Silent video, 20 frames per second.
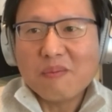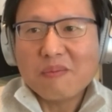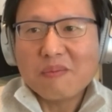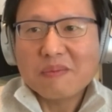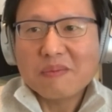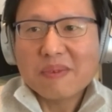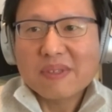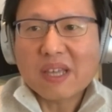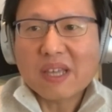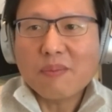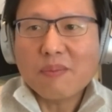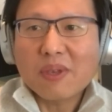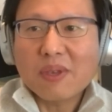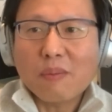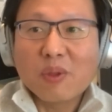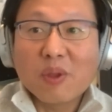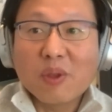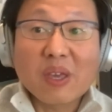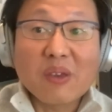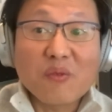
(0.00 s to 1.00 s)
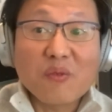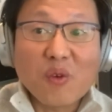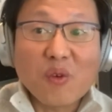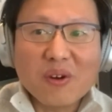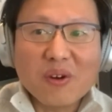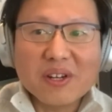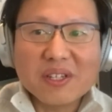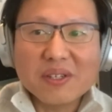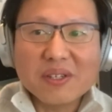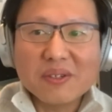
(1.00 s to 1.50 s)
something I'm looking
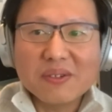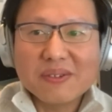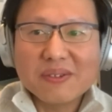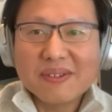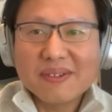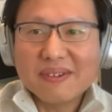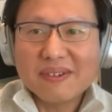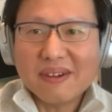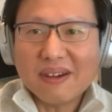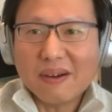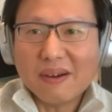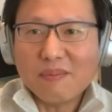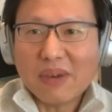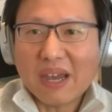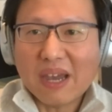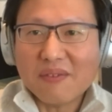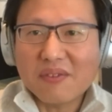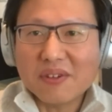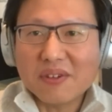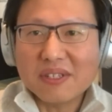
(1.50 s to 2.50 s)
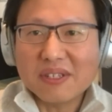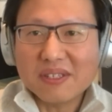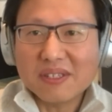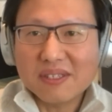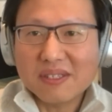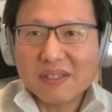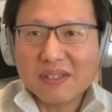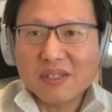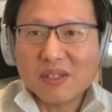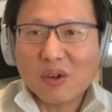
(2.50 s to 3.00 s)
forward to after
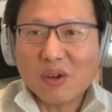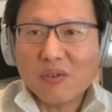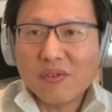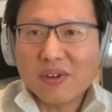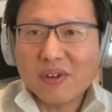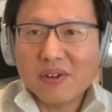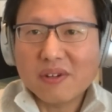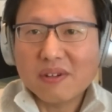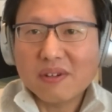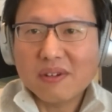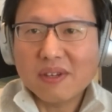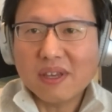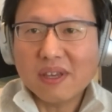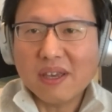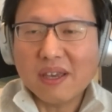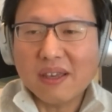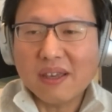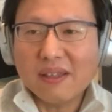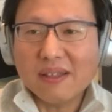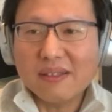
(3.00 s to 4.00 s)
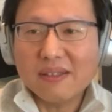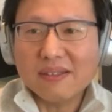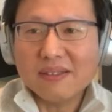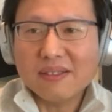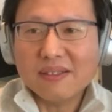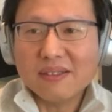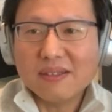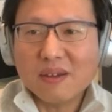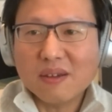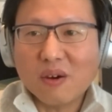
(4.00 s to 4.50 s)
this is over. And
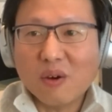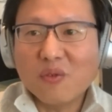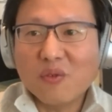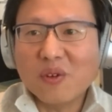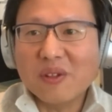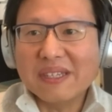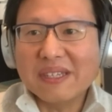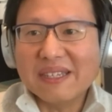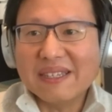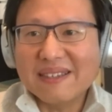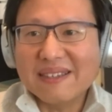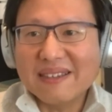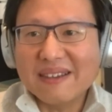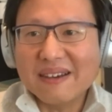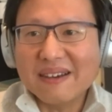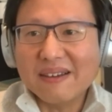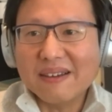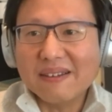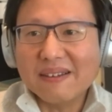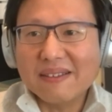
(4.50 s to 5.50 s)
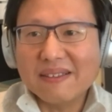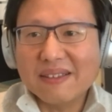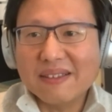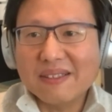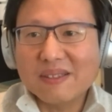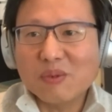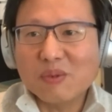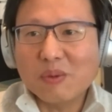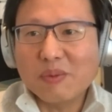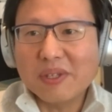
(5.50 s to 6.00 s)
hopefully
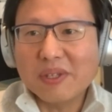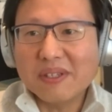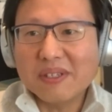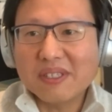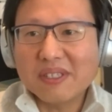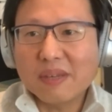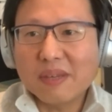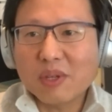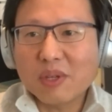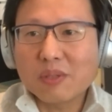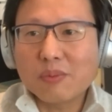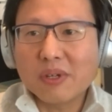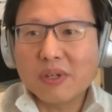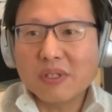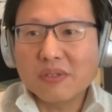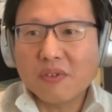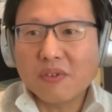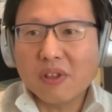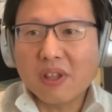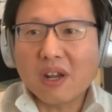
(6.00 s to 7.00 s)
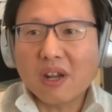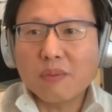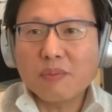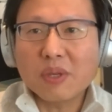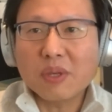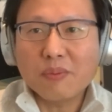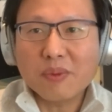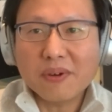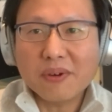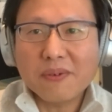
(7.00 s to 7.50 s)
this will be the same experience for a lot of
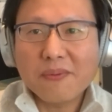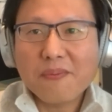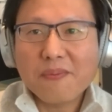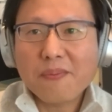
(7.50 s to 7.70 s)
people.